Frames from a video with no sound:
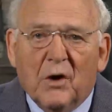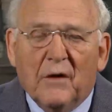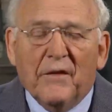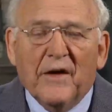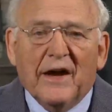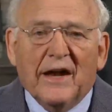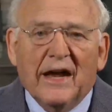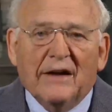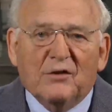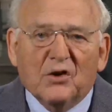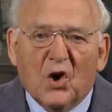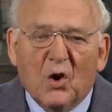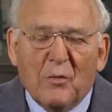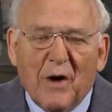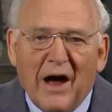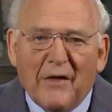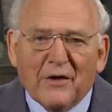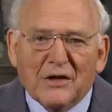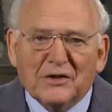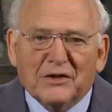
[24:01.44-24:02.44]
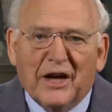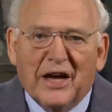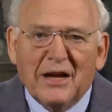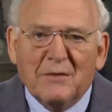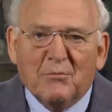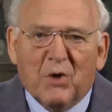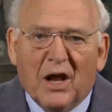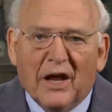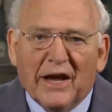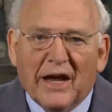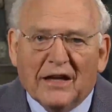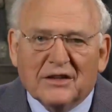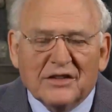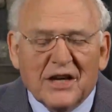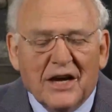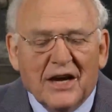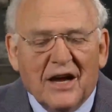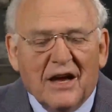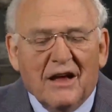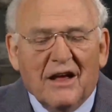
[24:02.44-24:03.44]
But they'd have to go by the same plans.
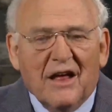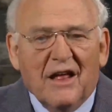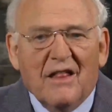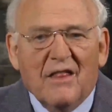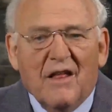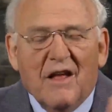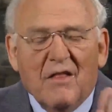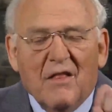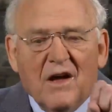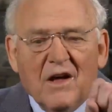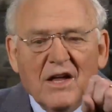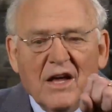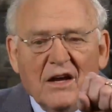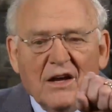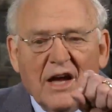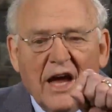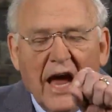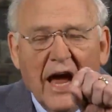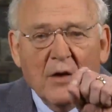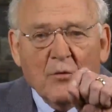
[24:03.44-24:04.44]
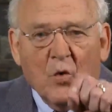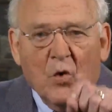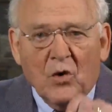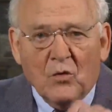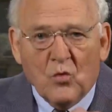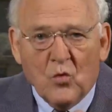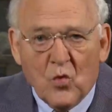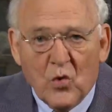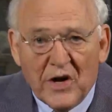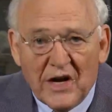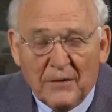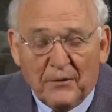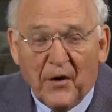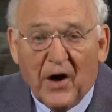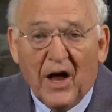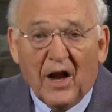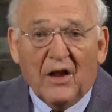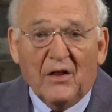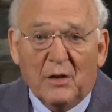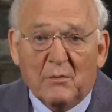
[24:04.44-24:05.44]
And when we
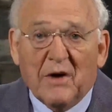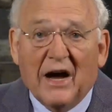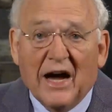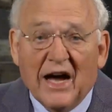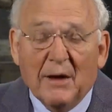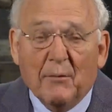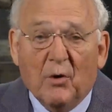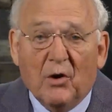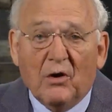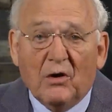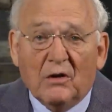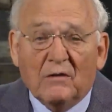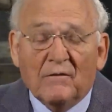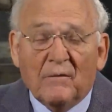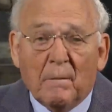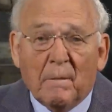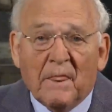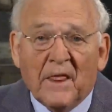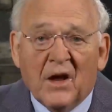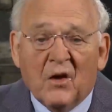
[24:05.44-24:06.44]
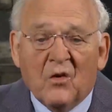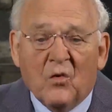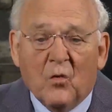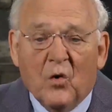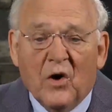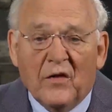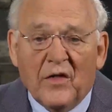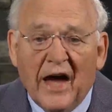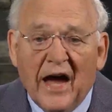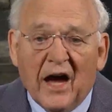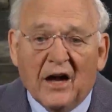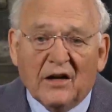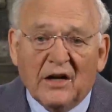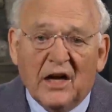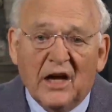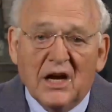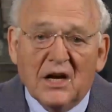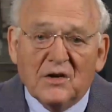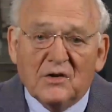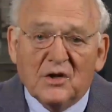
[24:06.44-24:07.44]
follow the Bible
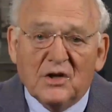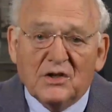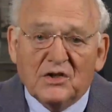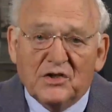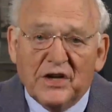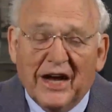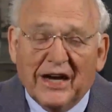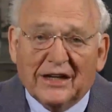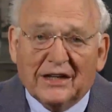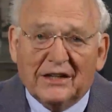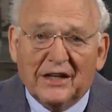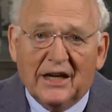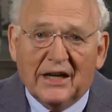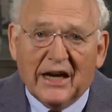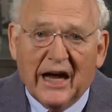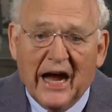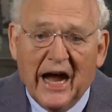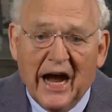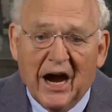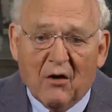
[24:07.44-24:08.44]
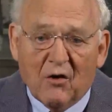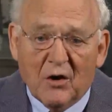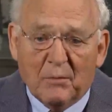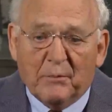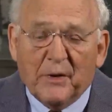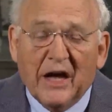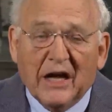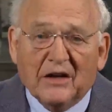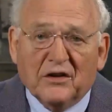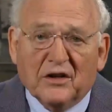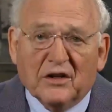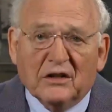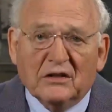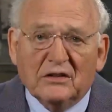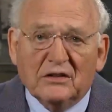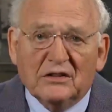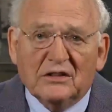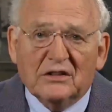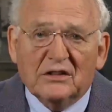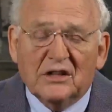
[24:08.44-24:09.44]
without interjecting our
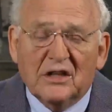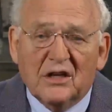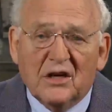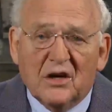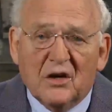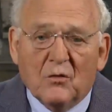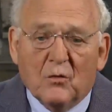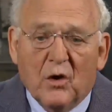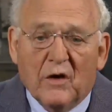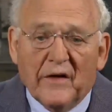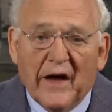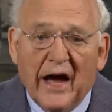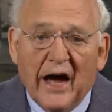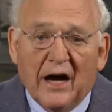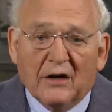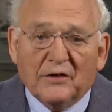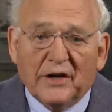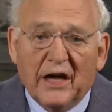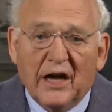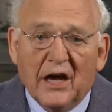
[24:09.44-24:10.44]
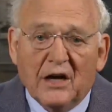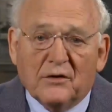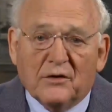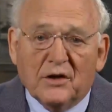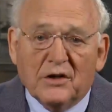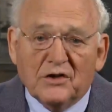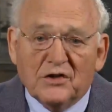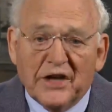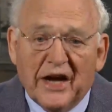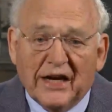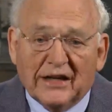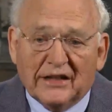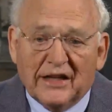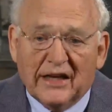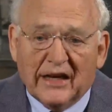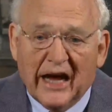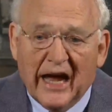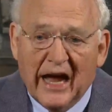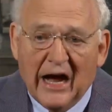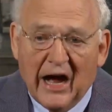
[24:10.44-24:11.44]
opinions, without
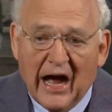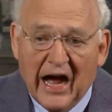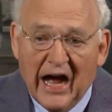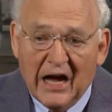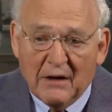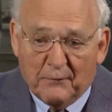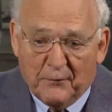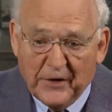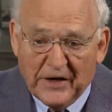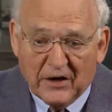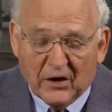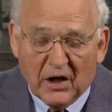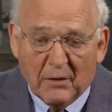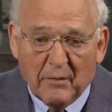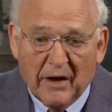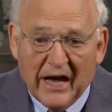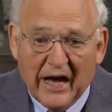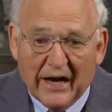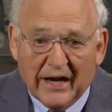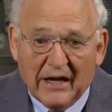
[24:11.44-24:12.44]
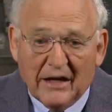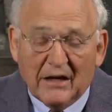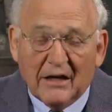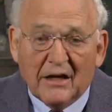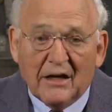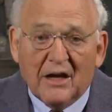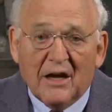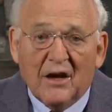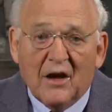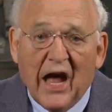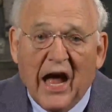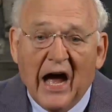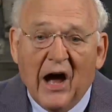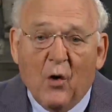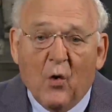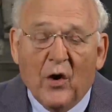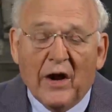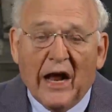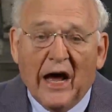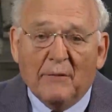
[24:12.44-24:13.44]
interjecting how I feel about it,
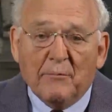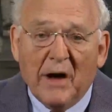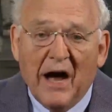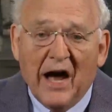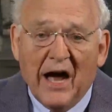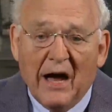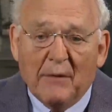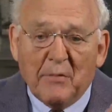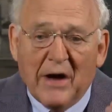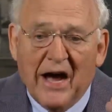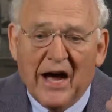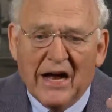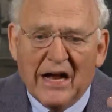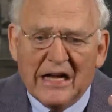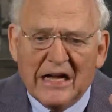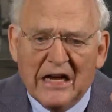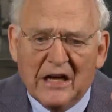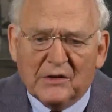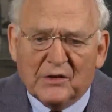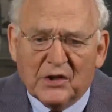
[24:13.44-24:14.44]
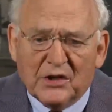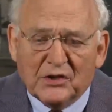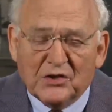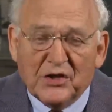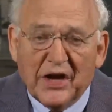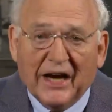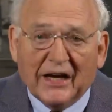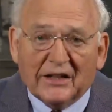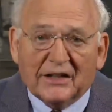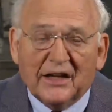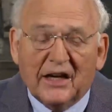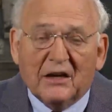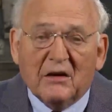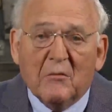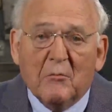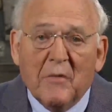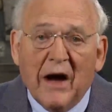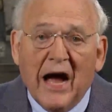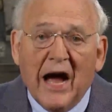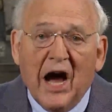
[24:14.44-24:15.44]
how, when, by, by interjecting
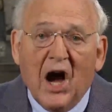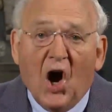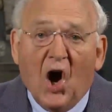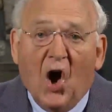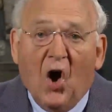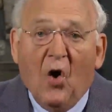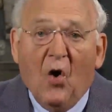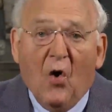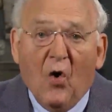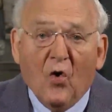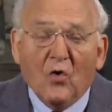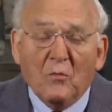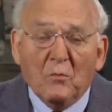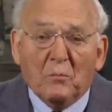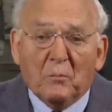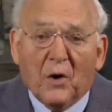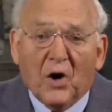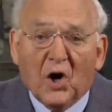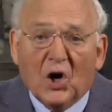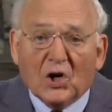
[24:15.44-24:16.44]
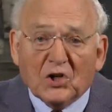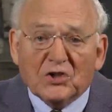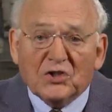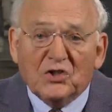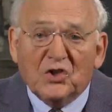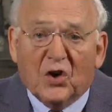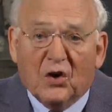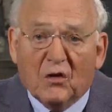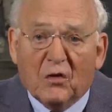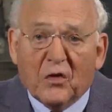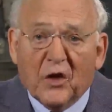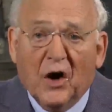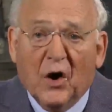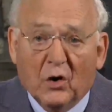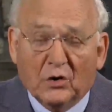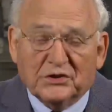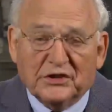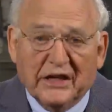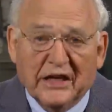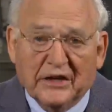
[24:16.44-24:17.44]
my own personal
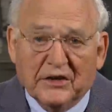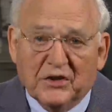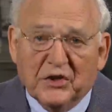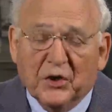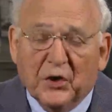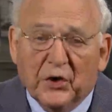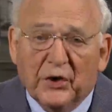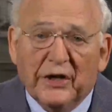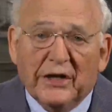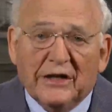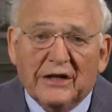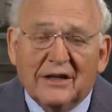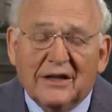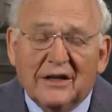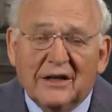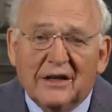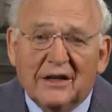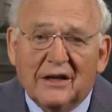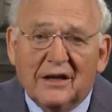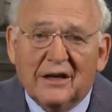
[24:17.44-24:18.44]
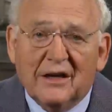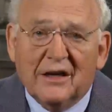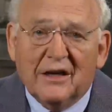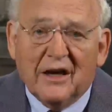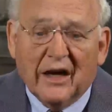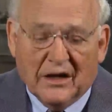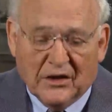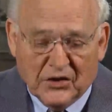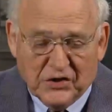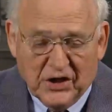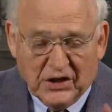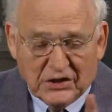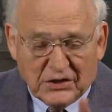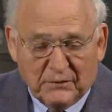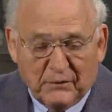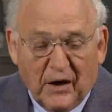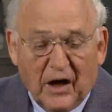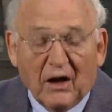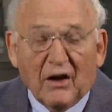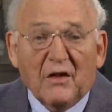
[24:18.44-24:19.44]
thoughts into it, and
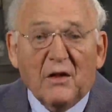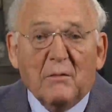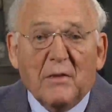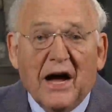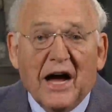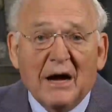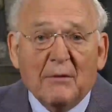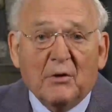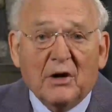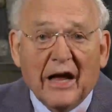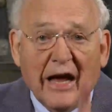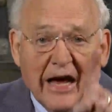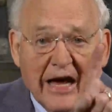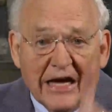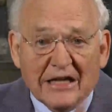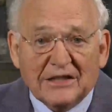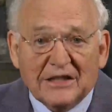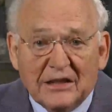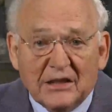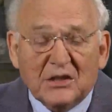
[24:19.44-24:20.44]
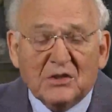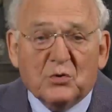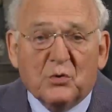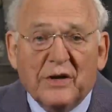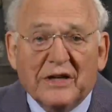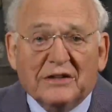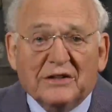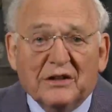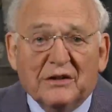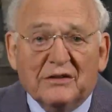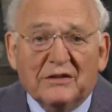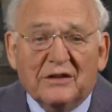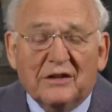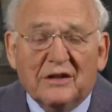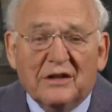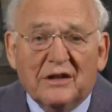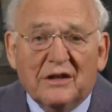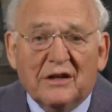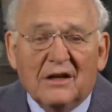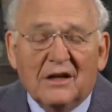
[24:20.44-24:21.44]
just follow the Bible as it is written,
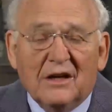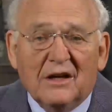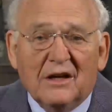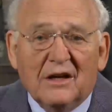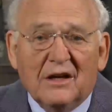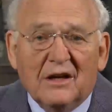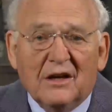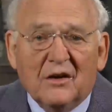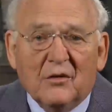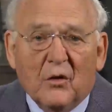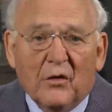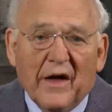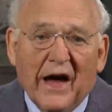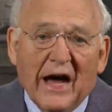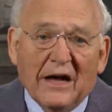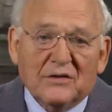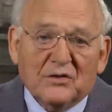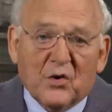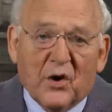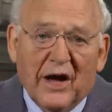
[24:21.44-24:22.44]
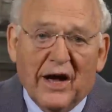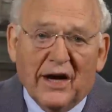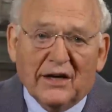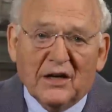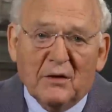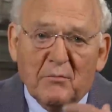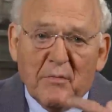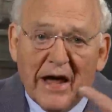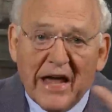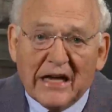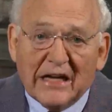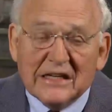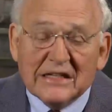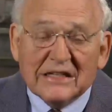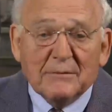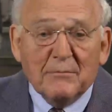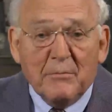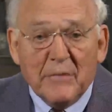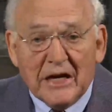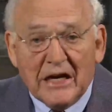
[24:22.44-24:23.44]
without trying to make
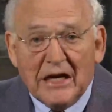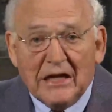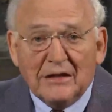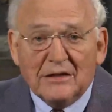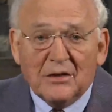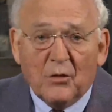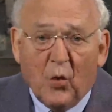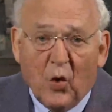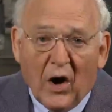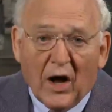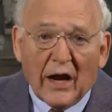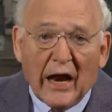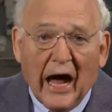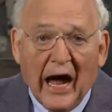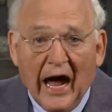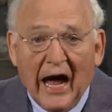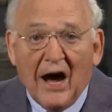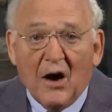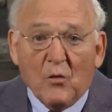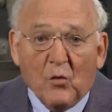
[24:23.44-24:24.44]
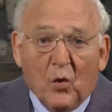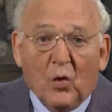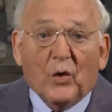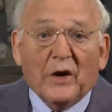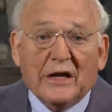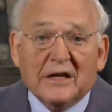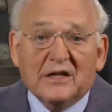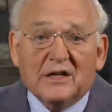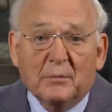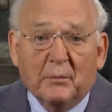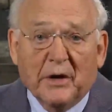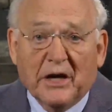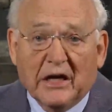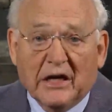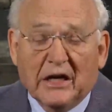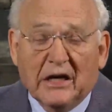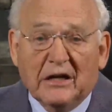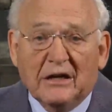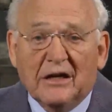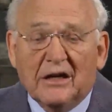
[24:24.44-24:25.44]
it mean what I want it to
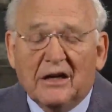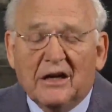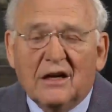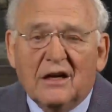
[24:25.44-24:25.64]
mean,